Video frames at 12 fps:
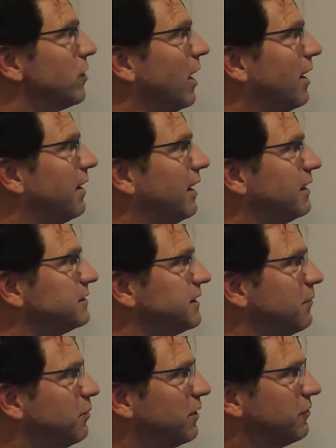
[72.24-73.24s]
And I can
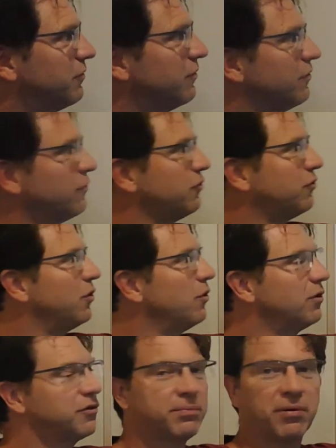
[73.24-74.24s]
say, well, 2
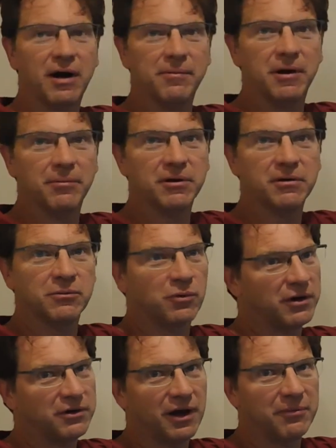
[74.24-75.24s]
is a prime number.
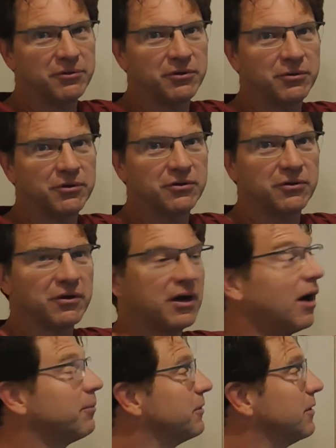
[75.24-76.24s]
1 times 2 is the only
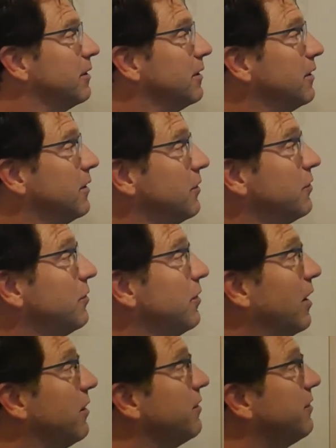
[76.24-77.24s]
option.
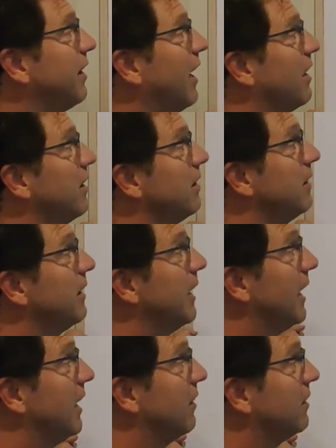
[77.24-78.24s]
210,
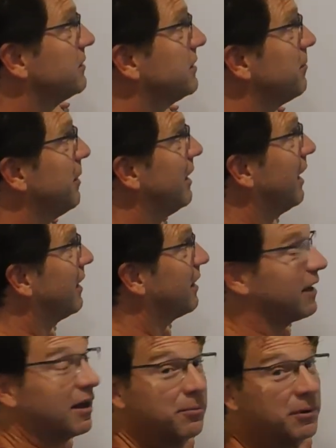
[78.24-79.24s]
it looks to me like it
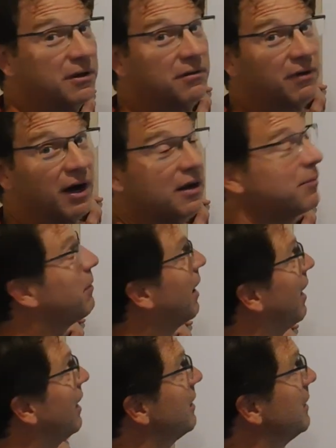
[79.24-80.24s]
could be divided
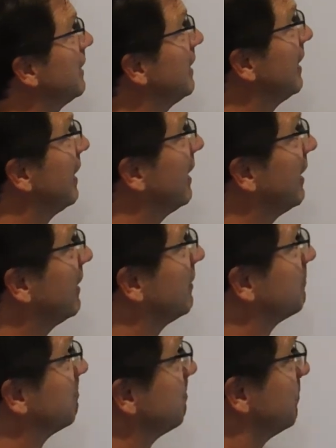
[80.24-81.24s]
by
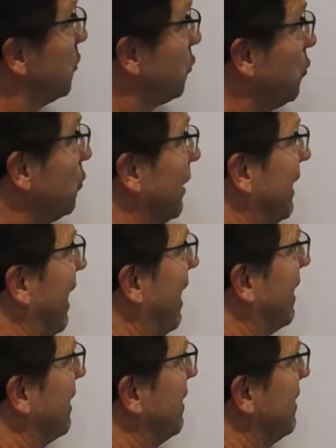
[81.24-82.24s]
2 again.